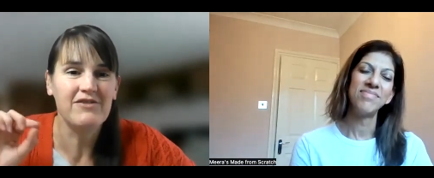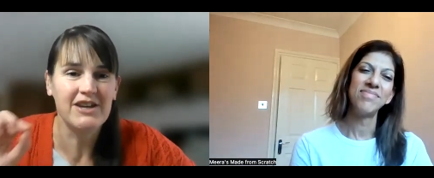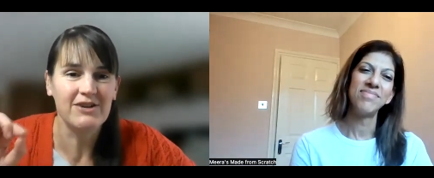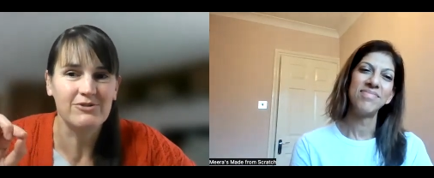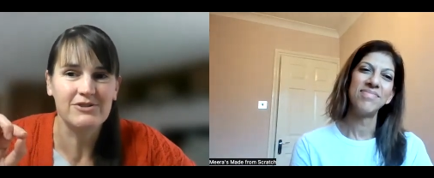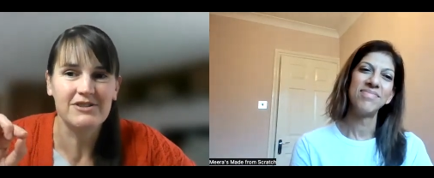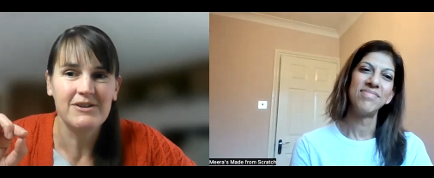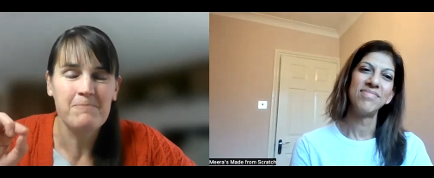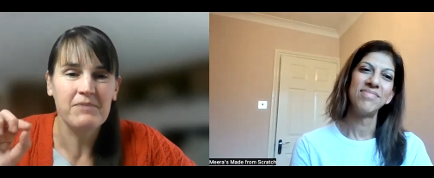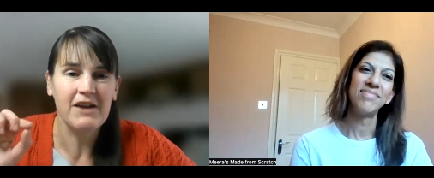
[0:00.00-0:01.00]
Speaker 1: of guilt
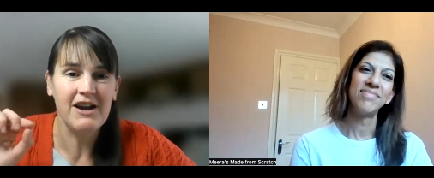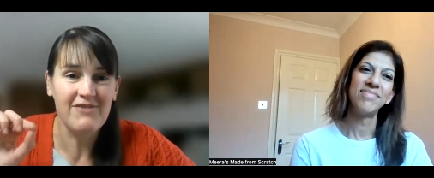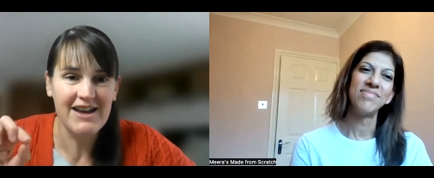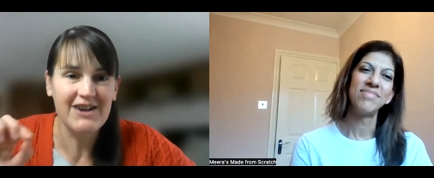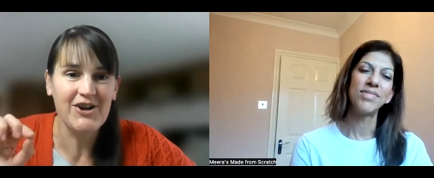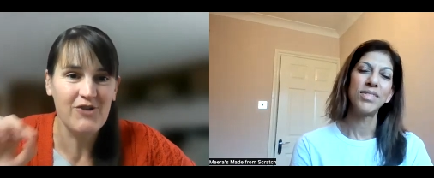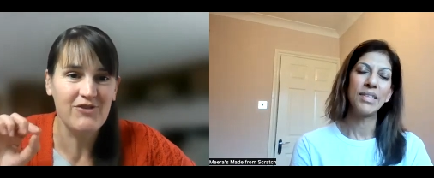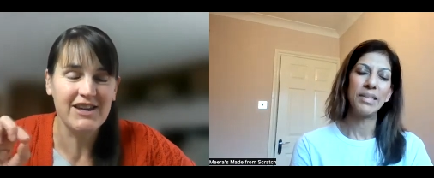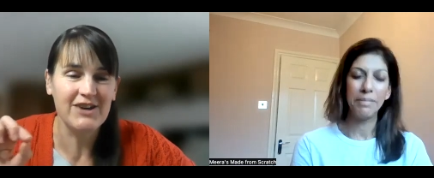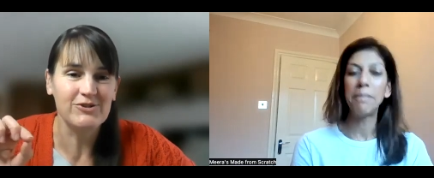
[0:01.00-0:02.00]
I have let go
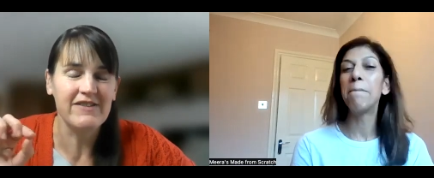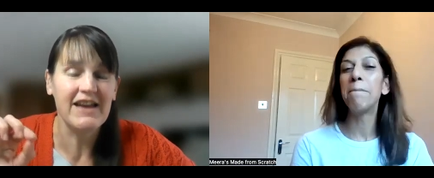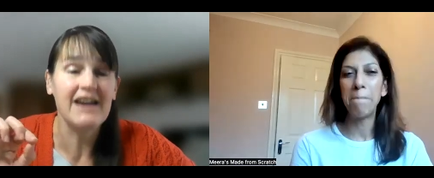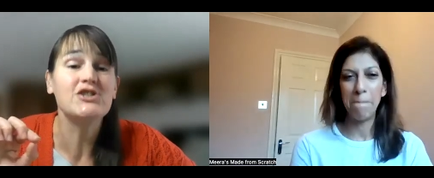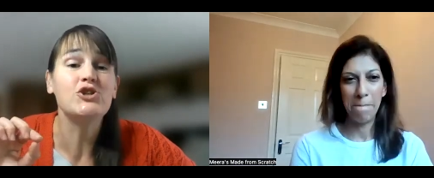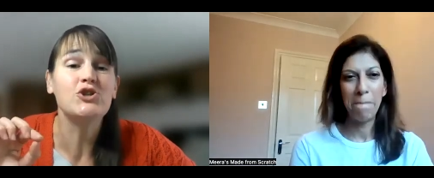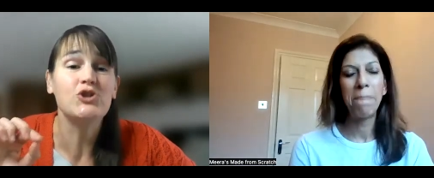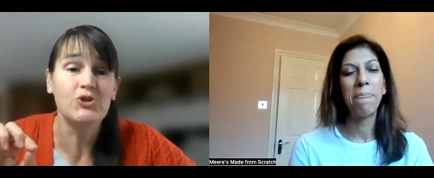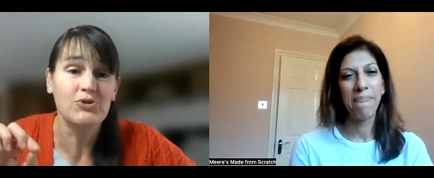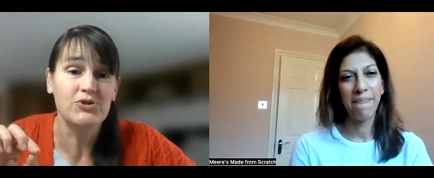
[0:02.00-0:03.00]
of the guilt, and that is
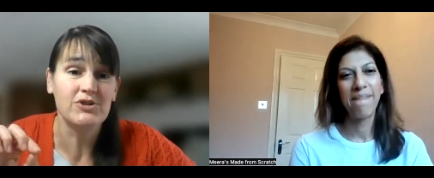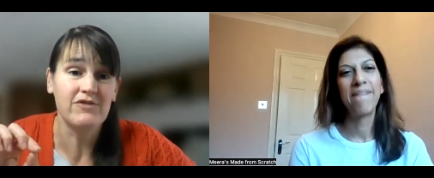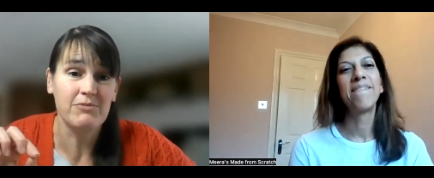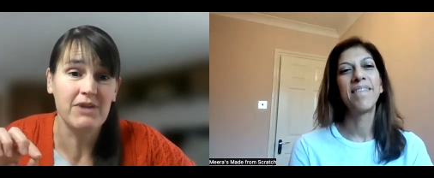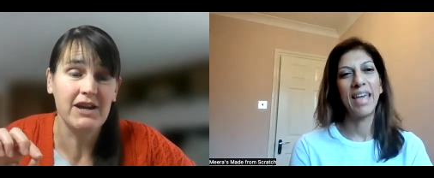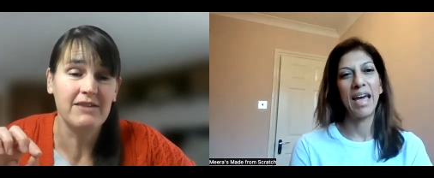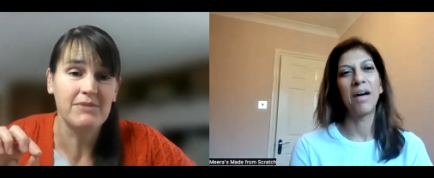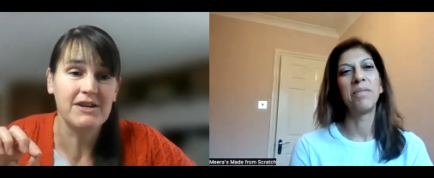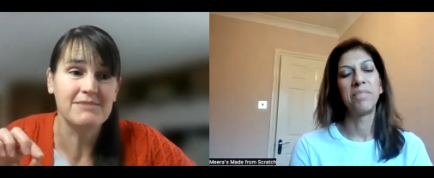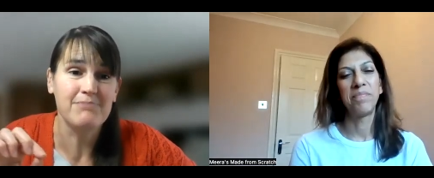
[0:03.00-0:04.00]
huge for me yeah.
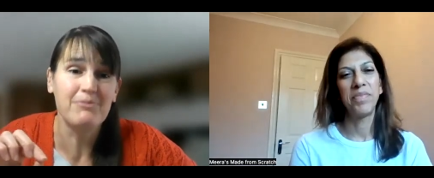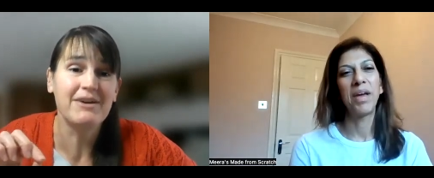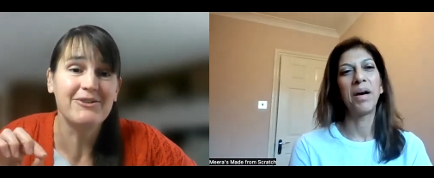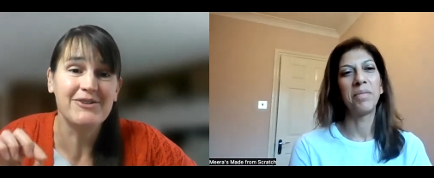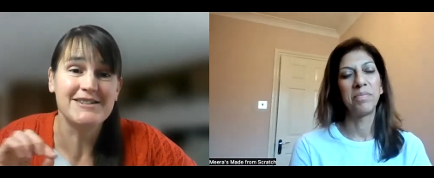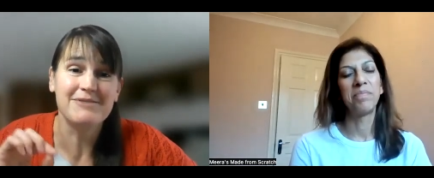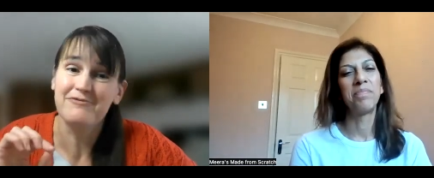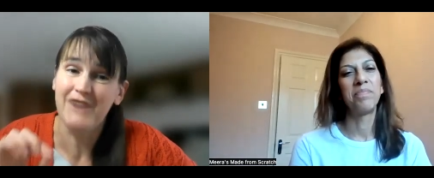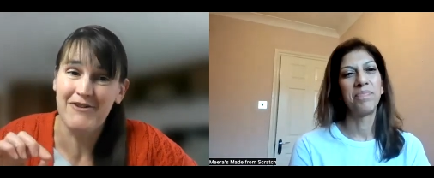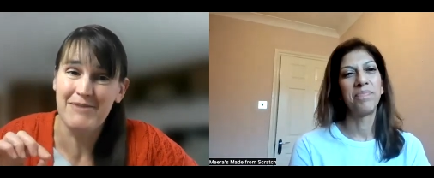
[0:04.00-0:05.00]
because mum yeah. guilt is a
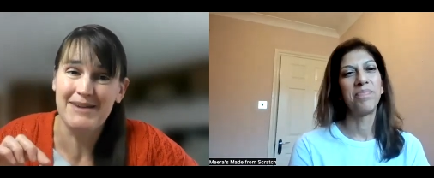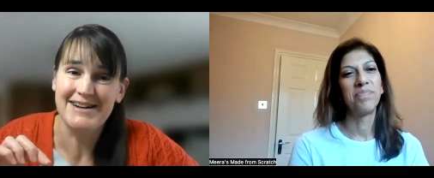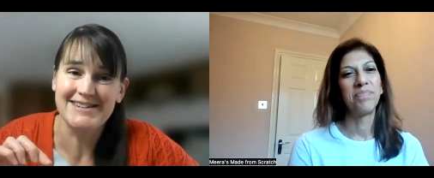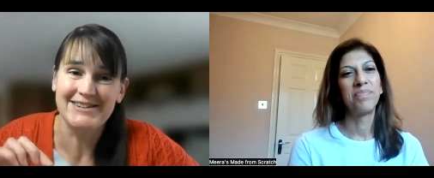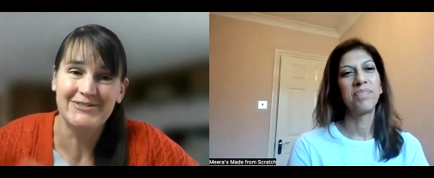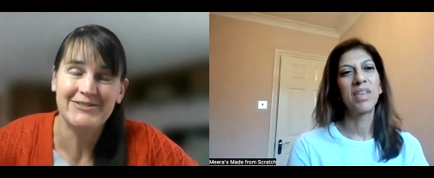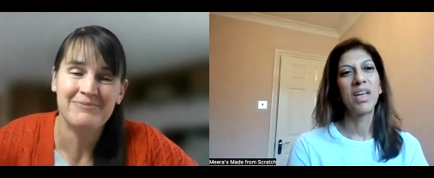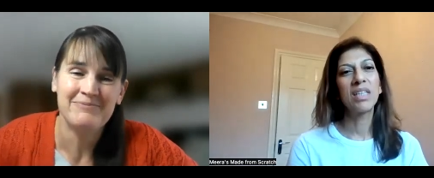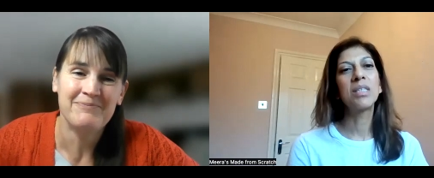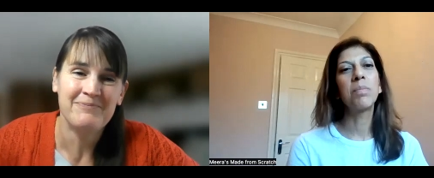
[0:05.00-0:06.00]
very big deal.
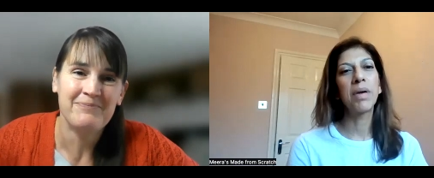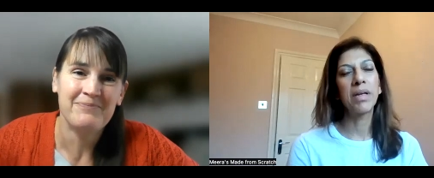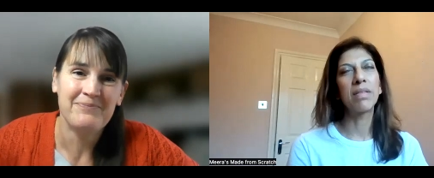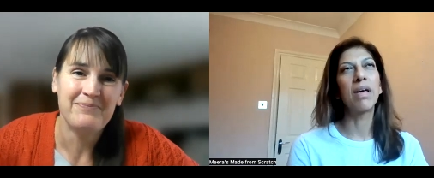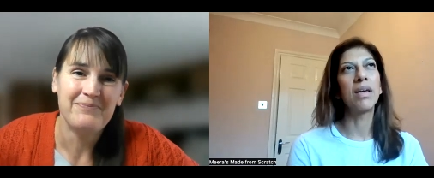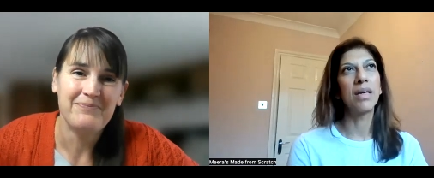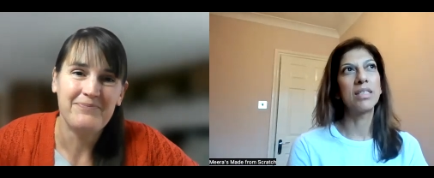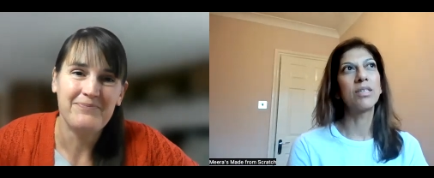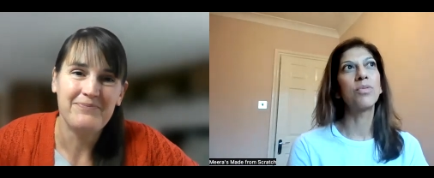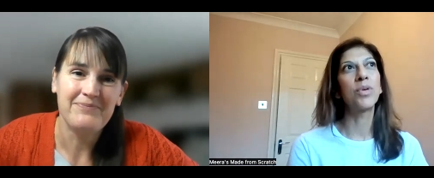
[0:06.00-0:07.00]
Speaker 2: It's a big thing.
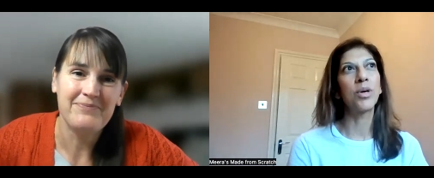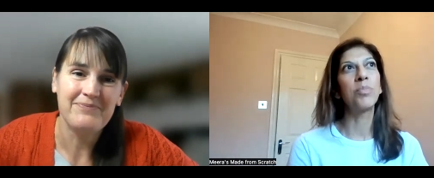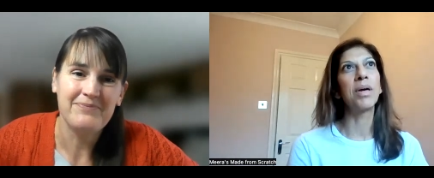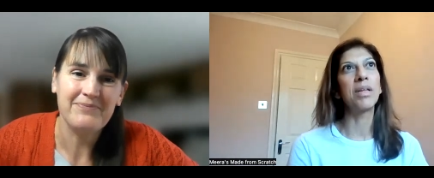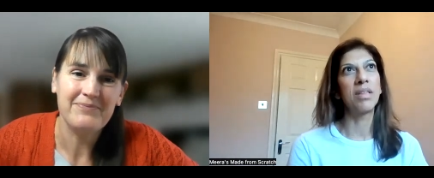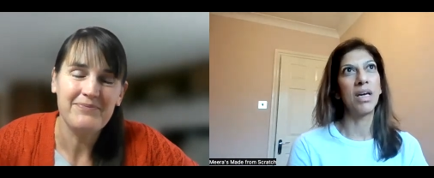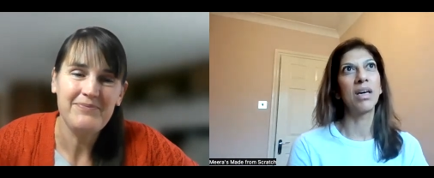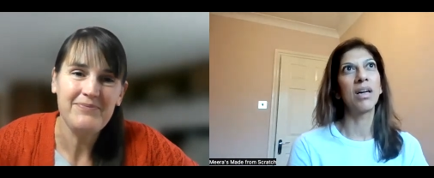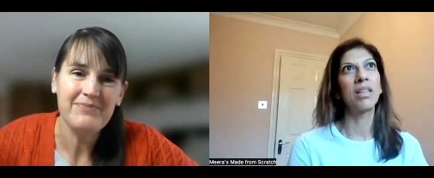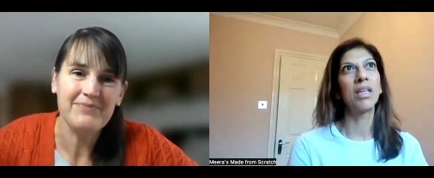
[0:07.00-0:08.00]
It's a real big
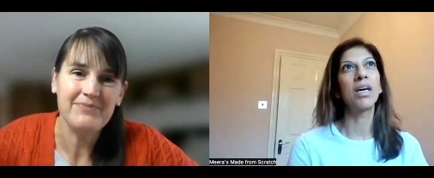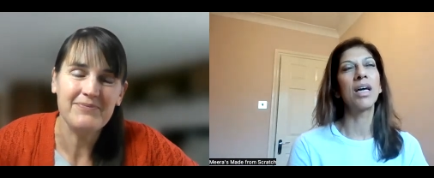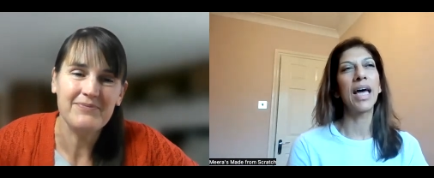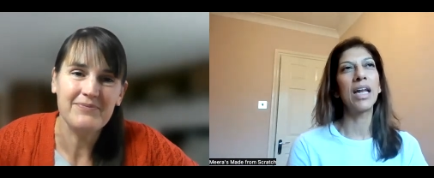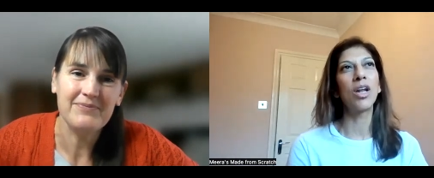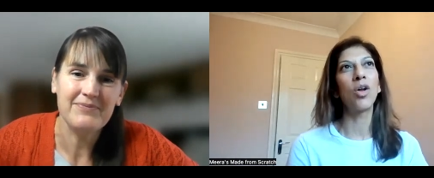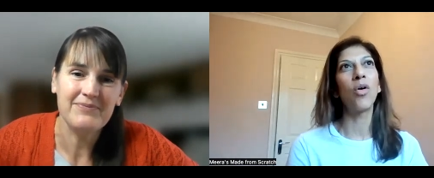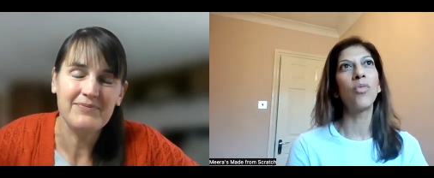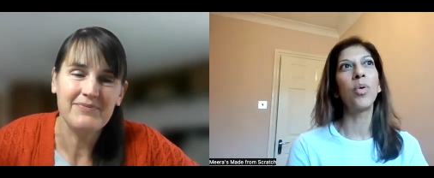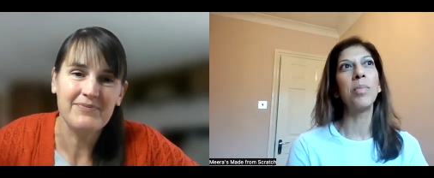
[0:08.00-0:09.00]
thing, and I think again, a
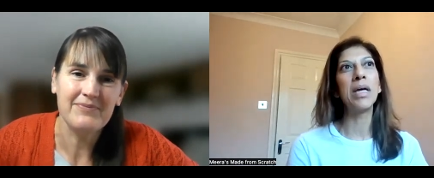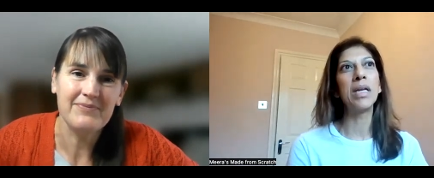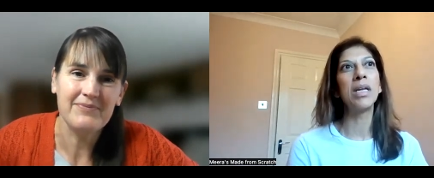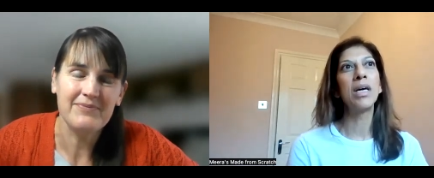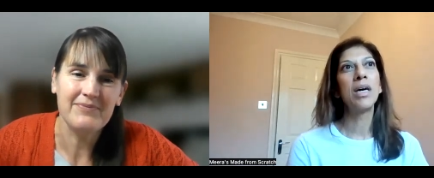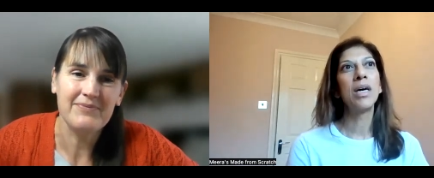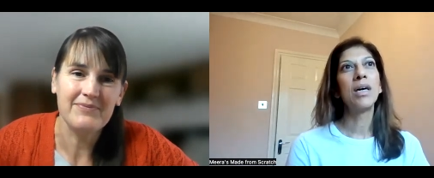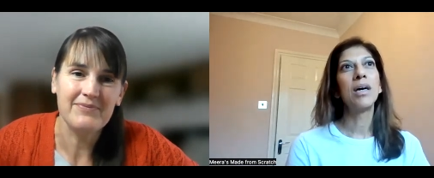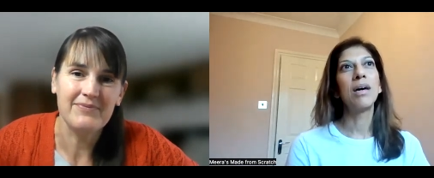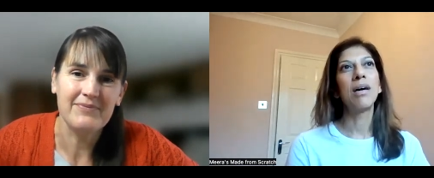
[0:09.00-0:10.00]
lot of women
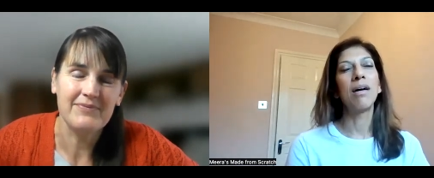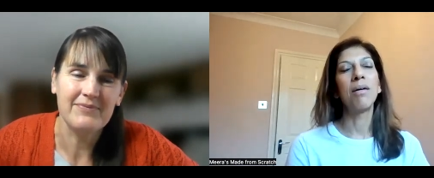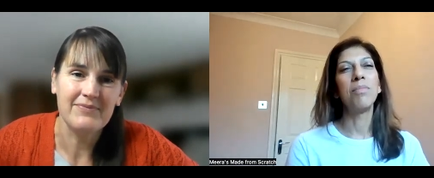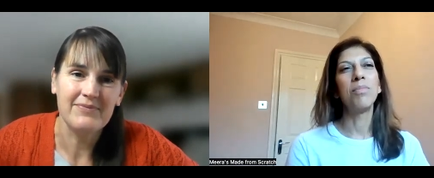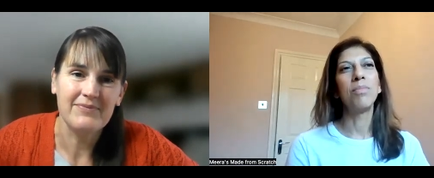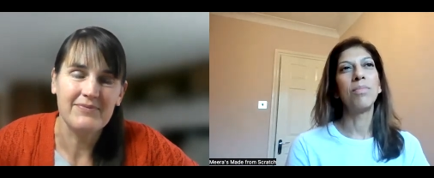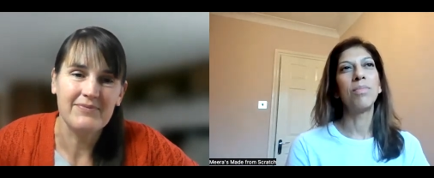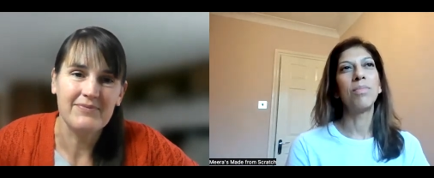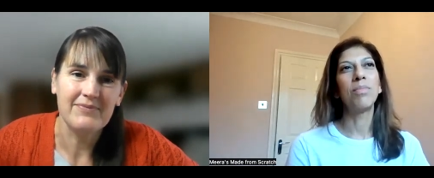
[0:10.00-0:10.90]
um,